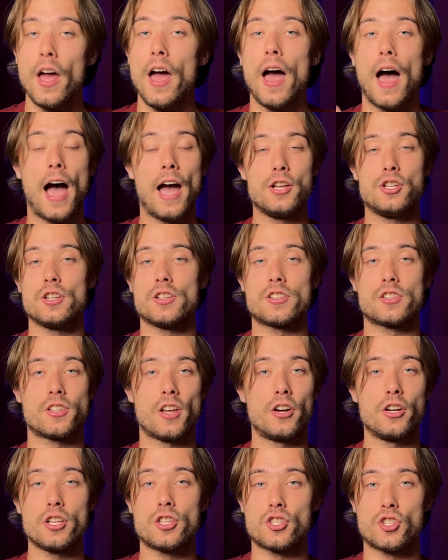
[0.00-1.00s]
I just
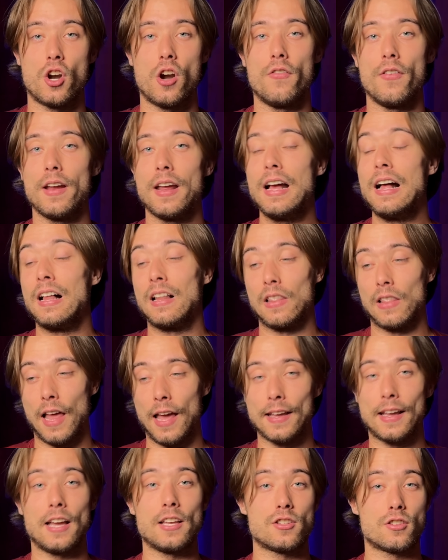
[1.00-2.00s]
started serving
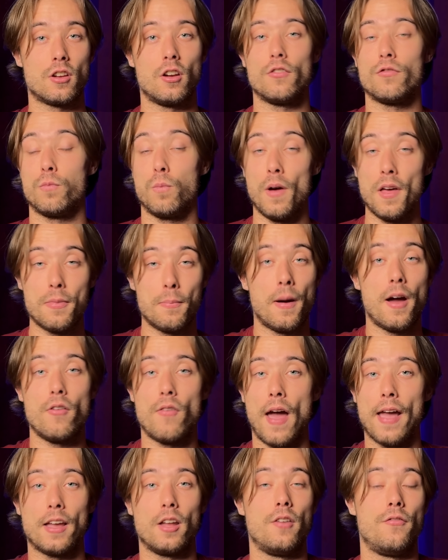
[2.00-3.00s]
like I served with my
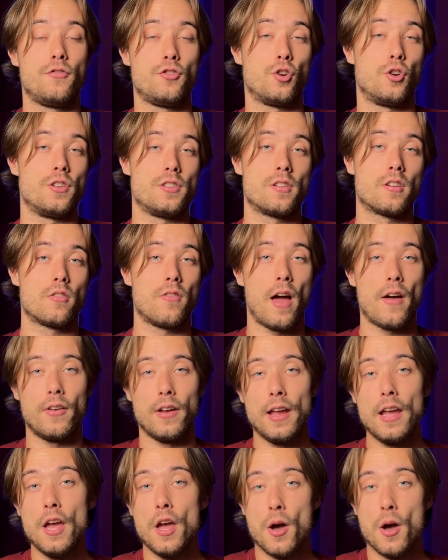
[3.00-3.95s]
racket of choice, the Gravity